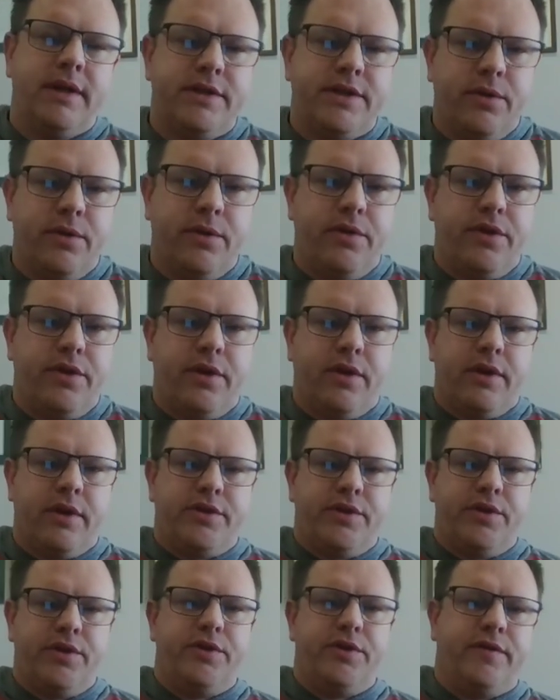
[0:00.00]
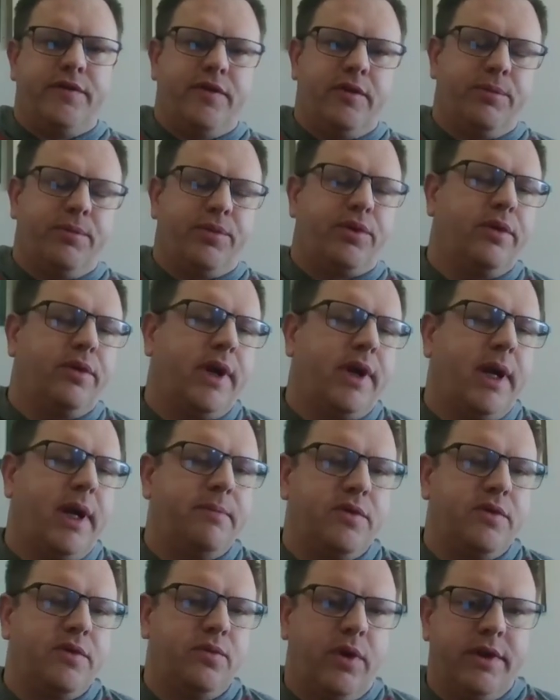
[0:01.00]
So there are two different
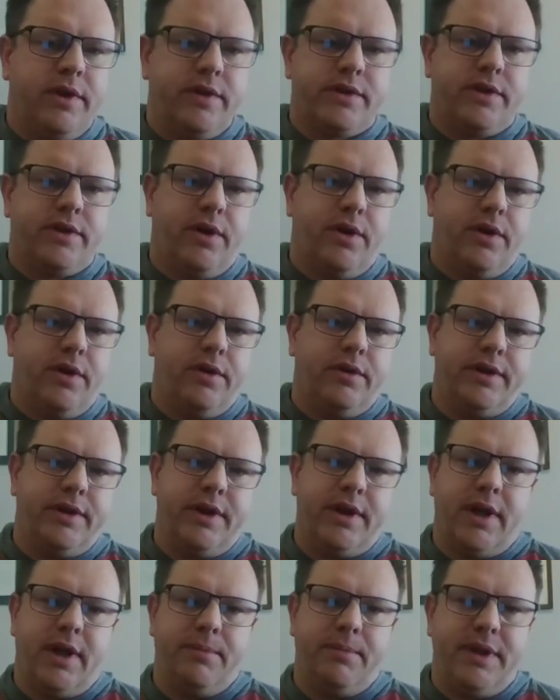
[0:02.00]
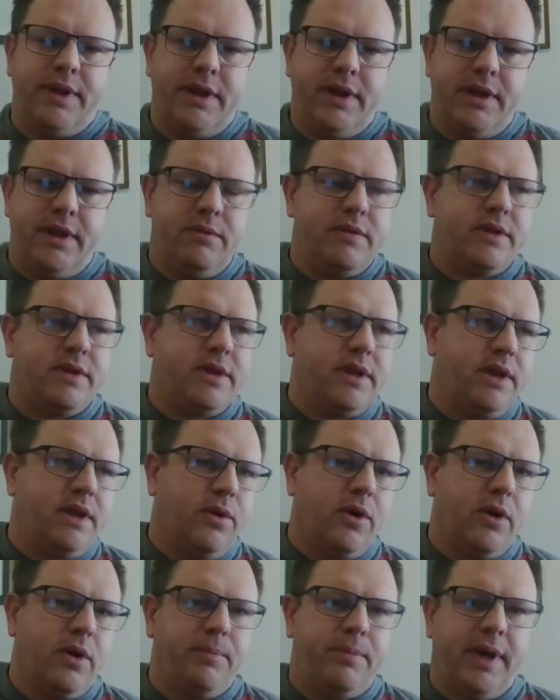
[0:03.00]
programs. One is called
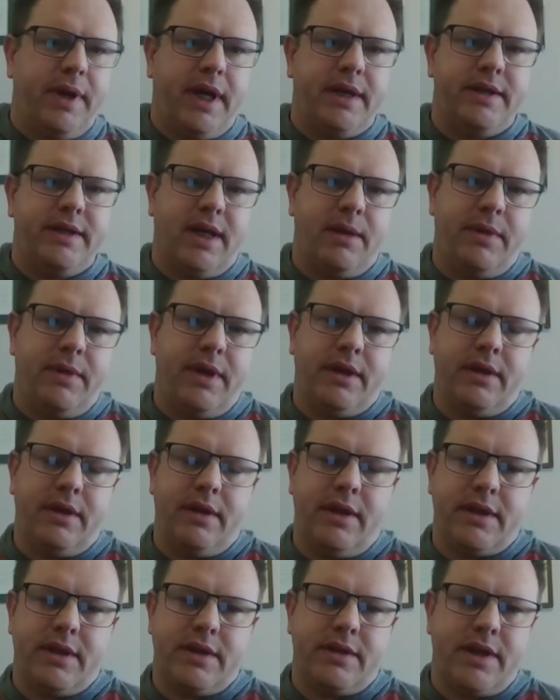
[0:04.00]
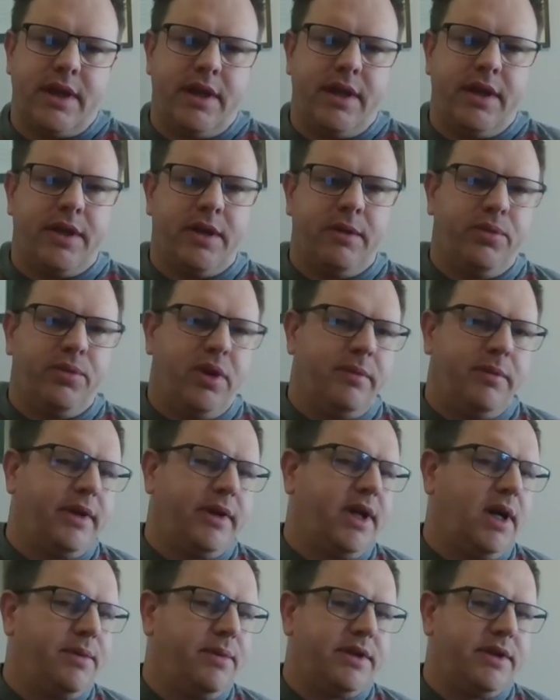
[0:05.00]
PEUC, or Pandemic Extended
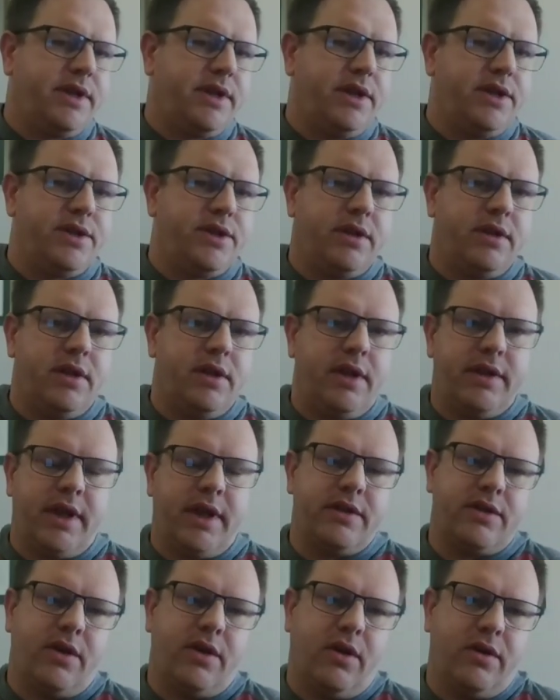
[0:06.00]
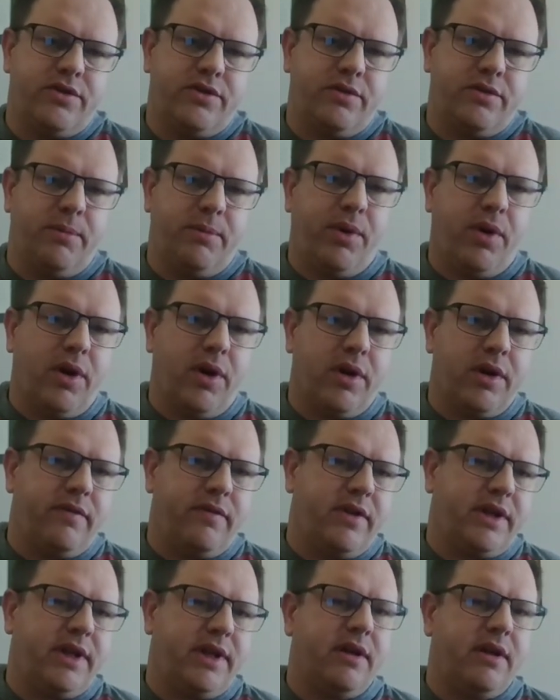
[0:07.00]
Unemployment Compensation. That is also a part
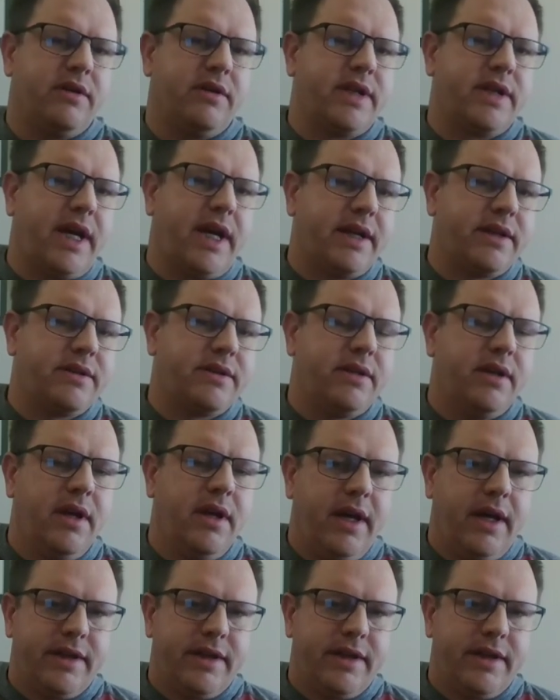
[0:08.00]
of the CARES Act.